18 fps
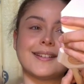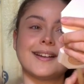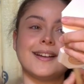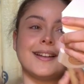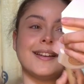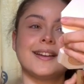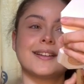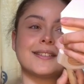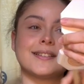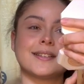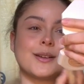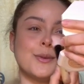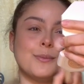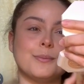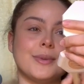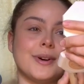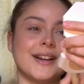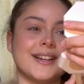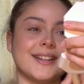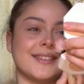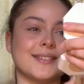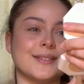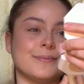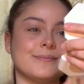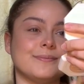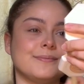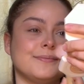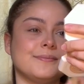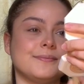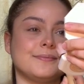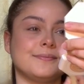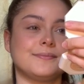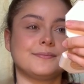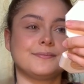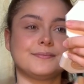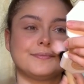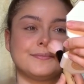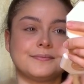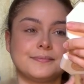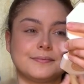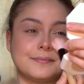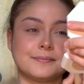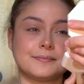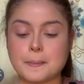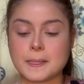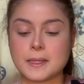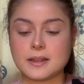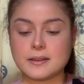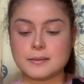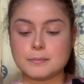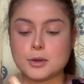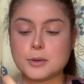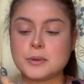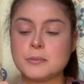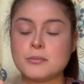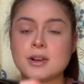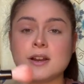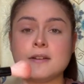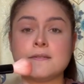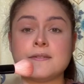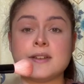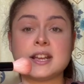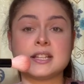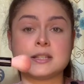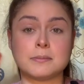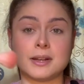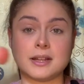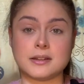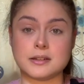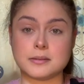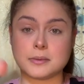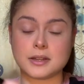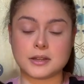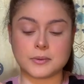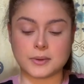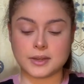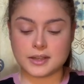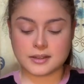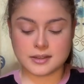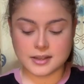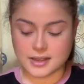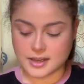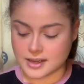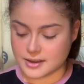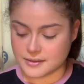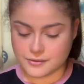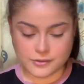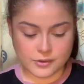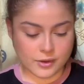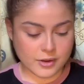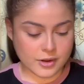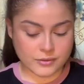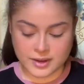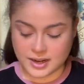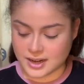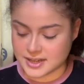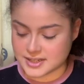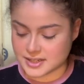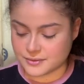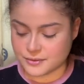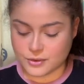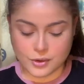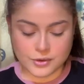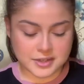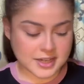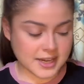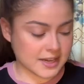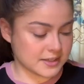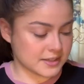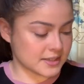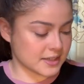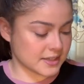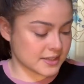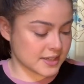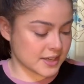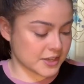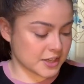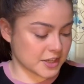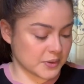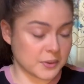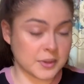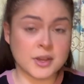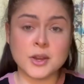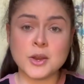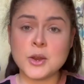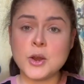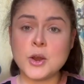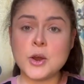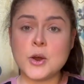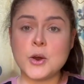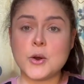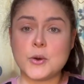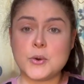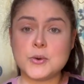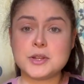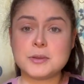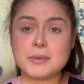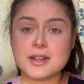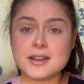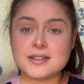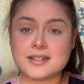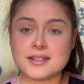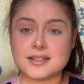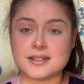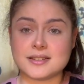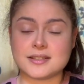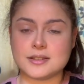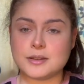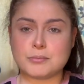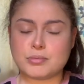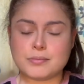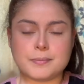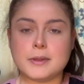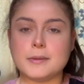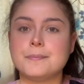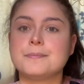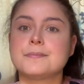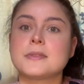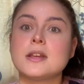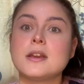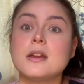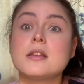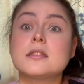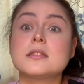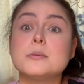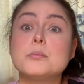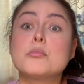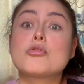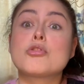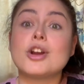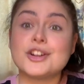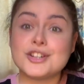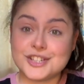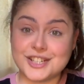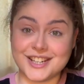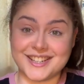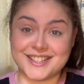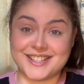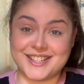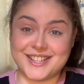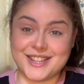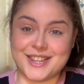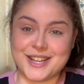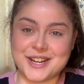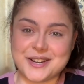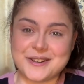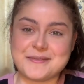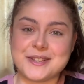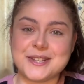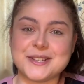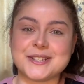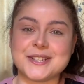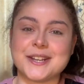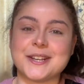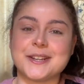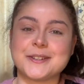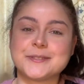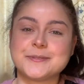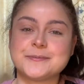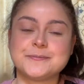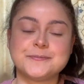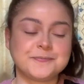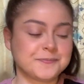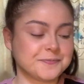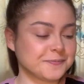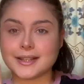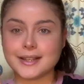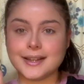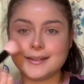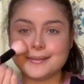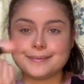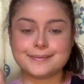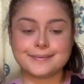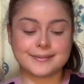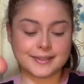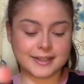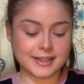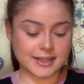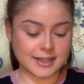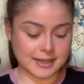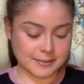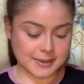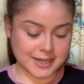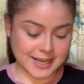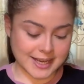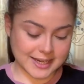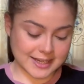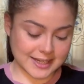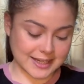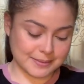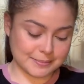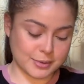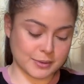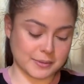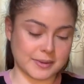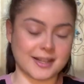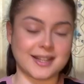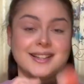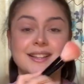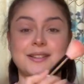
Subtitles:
I like to combine them. Bobbi Brown Face Blender, by the way. I realised I forgot to tell you all the blushes, the brushes that I'm using. Yeah, I'm gonna add probably a